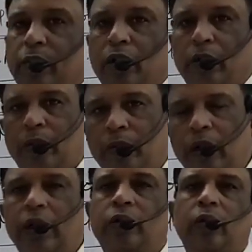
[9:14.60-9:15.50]
of a
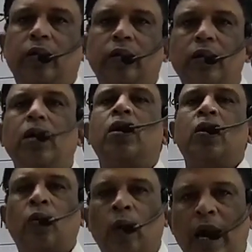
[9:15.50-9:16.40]
molecule.
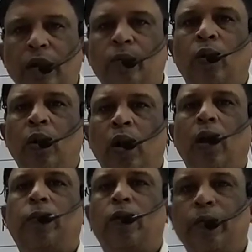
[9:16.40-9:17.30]
1 mole
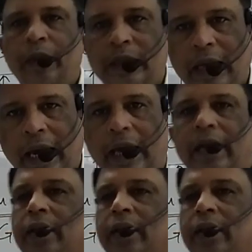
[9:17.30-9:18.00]
of methane